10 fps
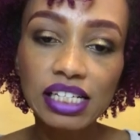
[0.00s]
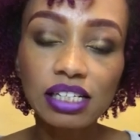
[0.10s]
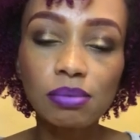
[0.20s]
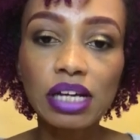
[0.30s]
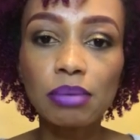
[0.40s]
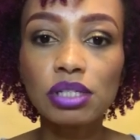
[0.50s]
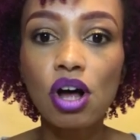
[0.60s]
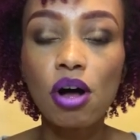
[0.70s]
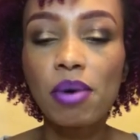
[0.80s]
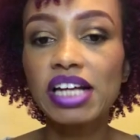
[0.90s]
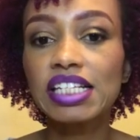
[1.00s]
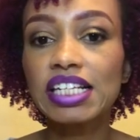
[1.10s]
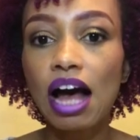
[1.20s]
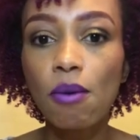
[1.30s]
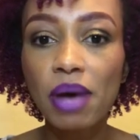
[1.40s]
Sometimes it's called by
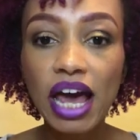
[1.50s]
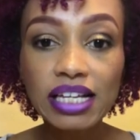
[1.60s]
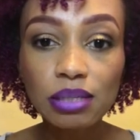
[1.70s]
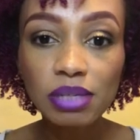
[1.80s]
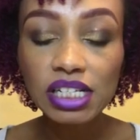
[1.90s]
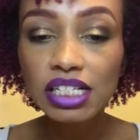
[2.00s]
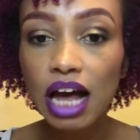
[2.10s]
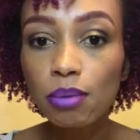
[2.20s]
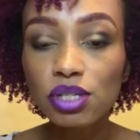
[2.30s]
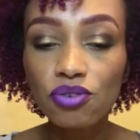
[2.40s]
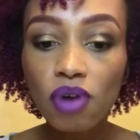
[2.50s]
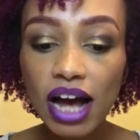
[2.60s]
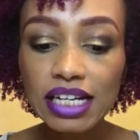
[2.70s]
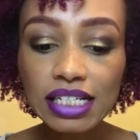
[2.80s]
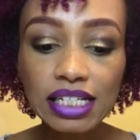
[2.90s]
scalp eczema, scalp
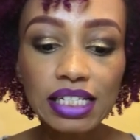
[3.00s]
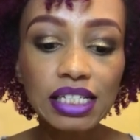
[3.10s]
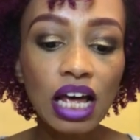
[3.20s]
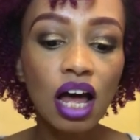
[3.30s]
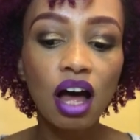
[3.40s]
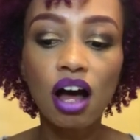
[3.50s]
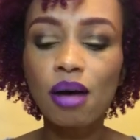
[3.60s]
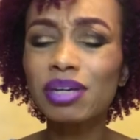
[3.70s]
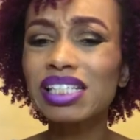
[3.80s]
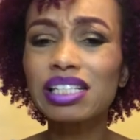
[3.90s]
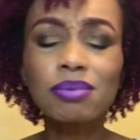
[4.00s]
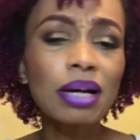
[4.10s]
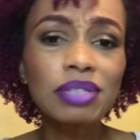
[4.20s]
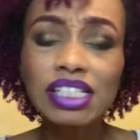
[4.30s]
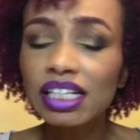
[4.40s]
psoriasis.
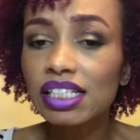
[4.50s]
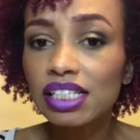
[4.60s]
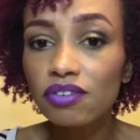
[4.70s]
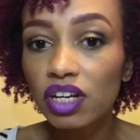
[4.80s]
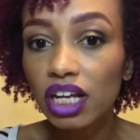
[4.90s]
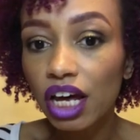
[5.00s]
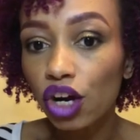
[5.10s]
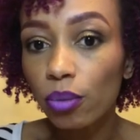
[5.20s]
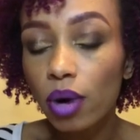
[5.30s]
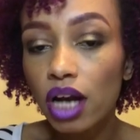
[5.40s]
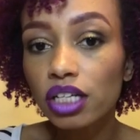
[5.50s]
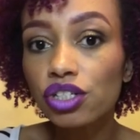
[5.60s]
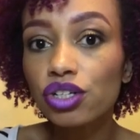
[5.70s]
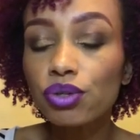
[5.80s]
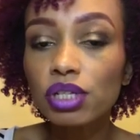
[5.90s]
Sometimes it's sensitivity to hair products.
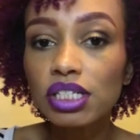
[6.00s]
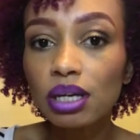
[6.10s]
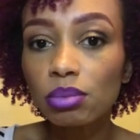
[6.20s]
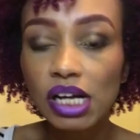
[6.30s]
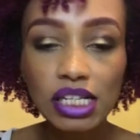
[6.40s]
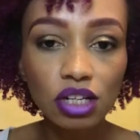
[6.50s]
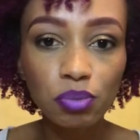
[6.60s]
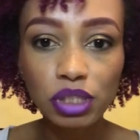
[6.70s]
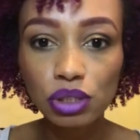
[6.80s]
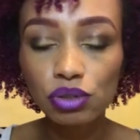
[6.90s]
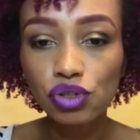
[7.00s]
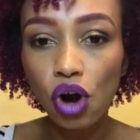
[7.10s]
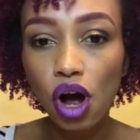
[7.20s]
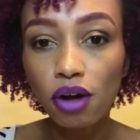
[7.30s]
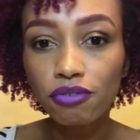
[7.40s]
You're using something that's a little bit too
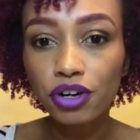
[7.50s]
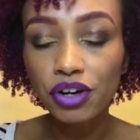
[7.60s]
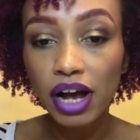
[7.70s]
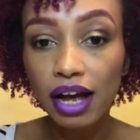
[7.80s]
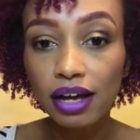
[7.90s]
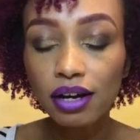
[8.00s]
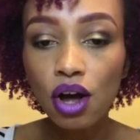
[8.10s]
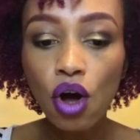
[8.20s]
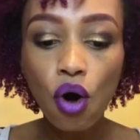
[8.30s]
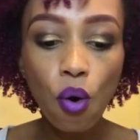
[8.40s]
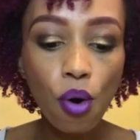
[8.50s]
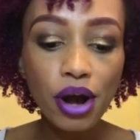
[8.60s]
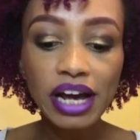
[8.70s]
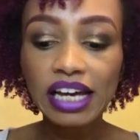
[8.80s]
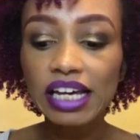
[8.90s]
strong for your head. Or
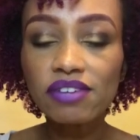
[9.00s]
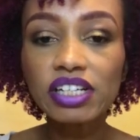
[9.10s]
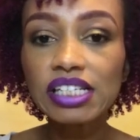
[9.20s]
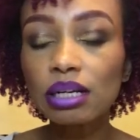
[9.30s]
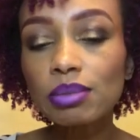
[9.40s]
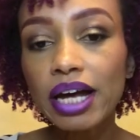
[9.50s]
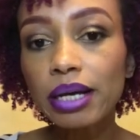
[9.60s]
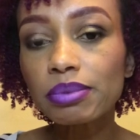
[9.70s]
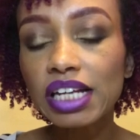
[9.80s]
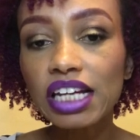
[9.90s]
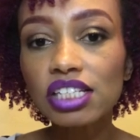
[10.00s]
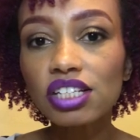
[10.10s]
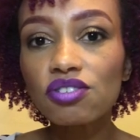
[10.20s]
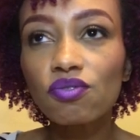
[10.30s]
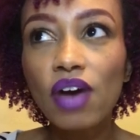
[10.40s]
even sometimes
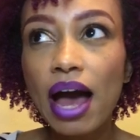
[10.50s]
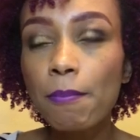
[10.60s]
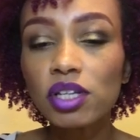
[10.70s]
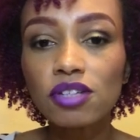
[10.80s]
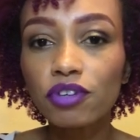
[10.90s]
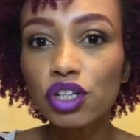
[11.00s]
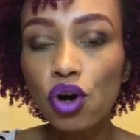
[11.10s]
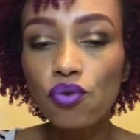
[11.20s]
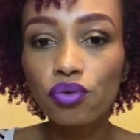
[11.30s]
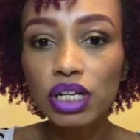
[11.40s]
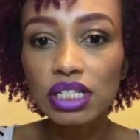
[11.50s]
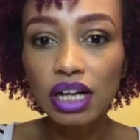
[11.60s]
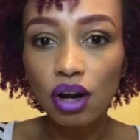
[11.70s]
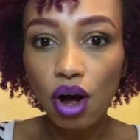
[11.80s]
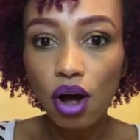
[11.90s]
it's happens for no reason
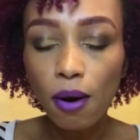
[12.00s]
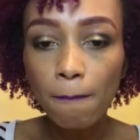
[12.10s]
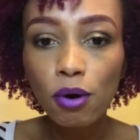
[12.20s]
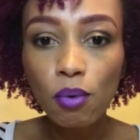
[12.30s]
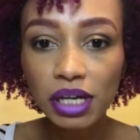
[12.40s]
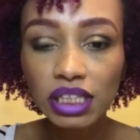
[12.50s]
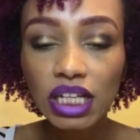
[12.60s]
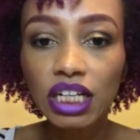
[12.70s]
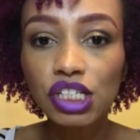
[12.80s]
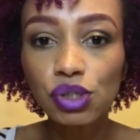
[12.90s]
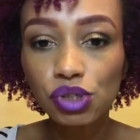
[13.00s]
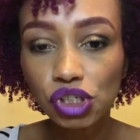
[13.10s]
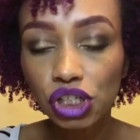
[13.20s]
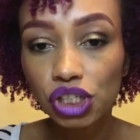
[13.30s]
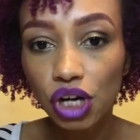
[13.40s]
at all. But one thing that you
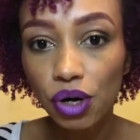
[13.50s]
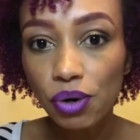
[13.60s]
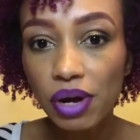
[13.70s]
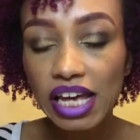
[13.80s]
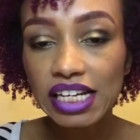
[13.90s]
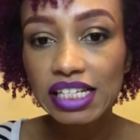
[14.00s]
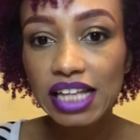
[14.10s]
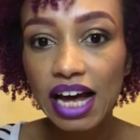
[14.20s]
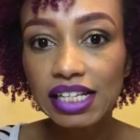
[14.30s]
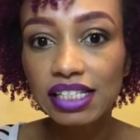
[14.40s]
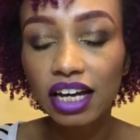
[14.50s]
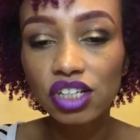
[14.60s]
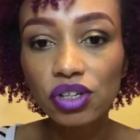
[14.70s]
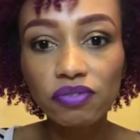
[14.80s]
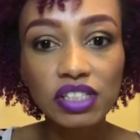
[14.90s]
should know is that
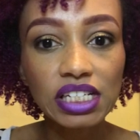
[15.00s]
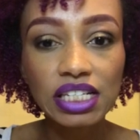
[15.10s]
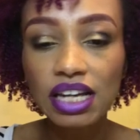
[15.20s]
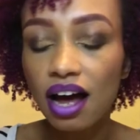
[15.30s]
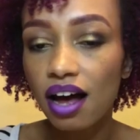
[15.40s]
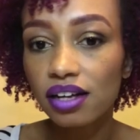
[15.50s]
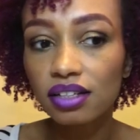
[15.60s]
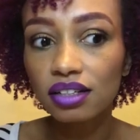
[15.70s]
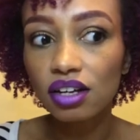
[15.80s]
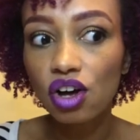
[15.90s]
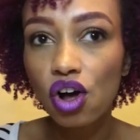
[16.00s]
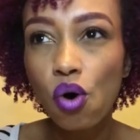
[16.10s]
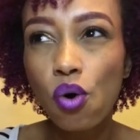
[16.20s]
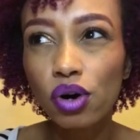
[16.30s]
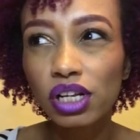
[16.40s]
dandruff does not
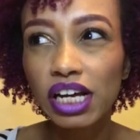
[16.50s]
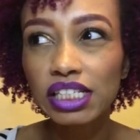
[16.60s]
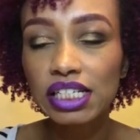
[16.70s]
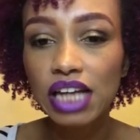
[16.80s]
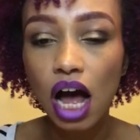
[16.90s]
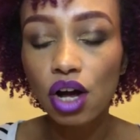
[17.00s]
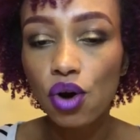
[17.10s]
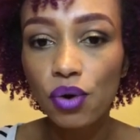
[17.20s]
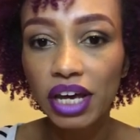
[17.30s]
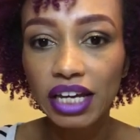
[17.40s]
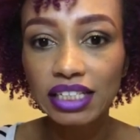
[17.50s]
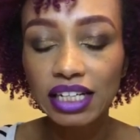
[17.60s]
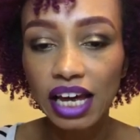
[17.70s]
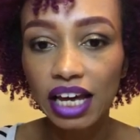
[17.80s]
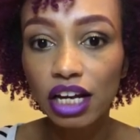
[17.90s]
go hand in
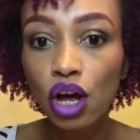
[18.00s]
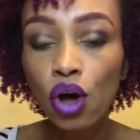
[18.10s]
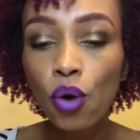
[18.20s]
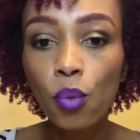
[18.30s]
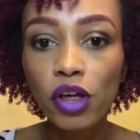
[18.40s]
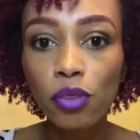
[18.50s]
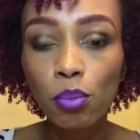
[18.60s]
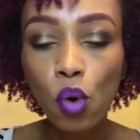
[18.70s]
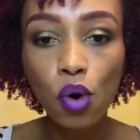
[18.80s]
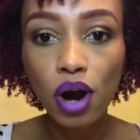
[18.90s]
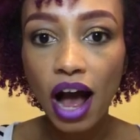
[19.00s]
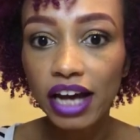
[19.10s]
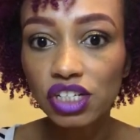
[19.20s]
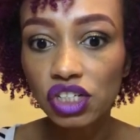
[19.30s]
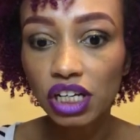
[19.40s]
hand with poor
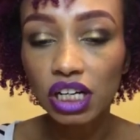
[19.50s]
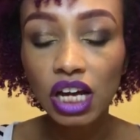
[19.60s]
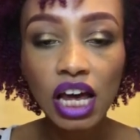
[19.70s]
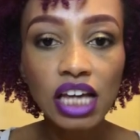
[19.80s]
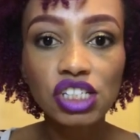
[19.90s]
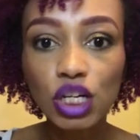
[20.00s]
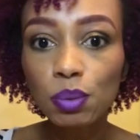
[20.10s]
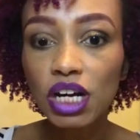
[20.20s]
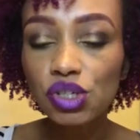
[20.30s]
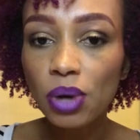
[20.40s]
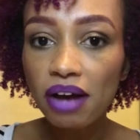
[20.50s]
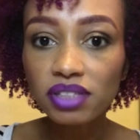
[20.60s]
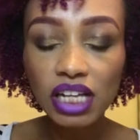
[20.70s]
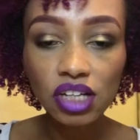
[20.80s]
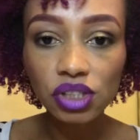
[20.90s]
hygiene. Just because you
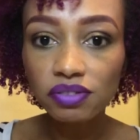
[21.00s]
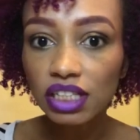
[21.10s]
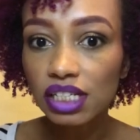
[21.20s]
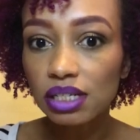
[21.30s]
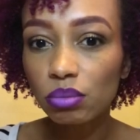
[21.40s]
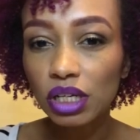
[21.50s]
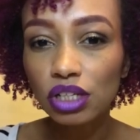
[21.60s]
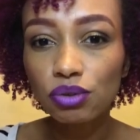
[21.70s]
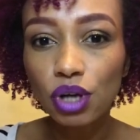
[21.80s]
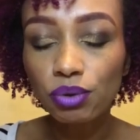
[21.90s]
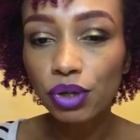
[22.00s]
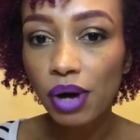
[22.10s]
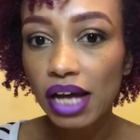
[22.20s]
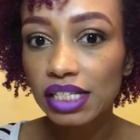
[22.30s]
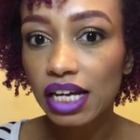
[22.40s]
have dandruff, that doesn't mean you don't know
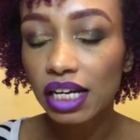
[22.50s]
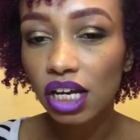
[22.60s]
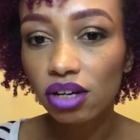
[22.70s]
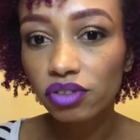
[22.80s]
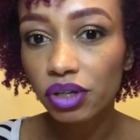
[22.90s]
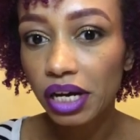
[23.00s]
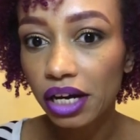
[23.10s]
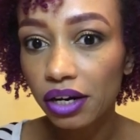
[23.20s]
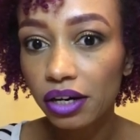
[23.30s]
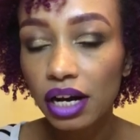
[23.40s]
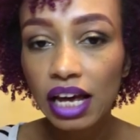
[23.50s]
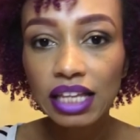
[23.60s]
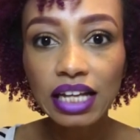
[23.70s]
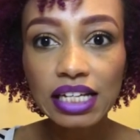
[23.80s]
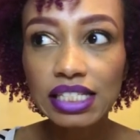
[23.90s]
how to take care of your hair.
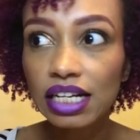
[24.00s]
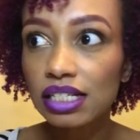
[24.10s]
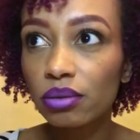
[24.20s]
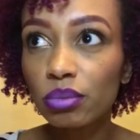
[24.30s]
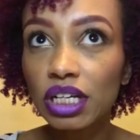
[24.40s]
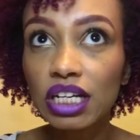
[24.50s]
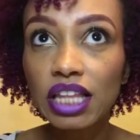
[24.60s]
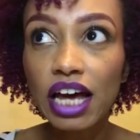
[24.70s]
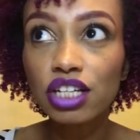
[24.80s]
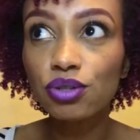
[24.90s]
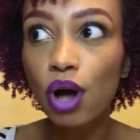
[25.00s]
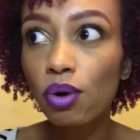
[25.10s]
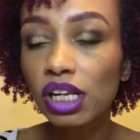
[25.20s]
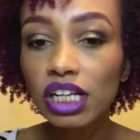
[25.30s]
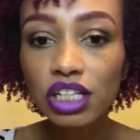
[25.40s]
That doesn't mean that you
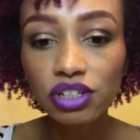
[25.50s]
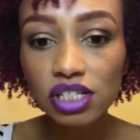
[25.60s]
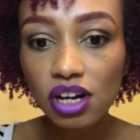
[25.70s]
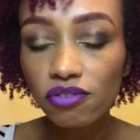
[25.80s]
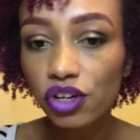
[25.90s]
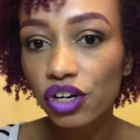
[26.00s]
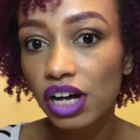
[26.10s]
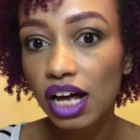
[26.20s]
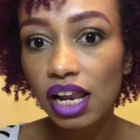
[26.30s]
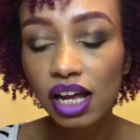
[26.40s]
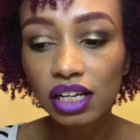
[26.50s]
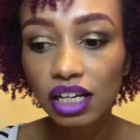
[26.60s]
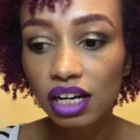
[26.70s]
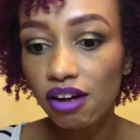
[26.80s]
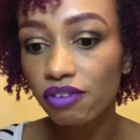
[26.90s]
don't clean yourself or you're not cleanly enough.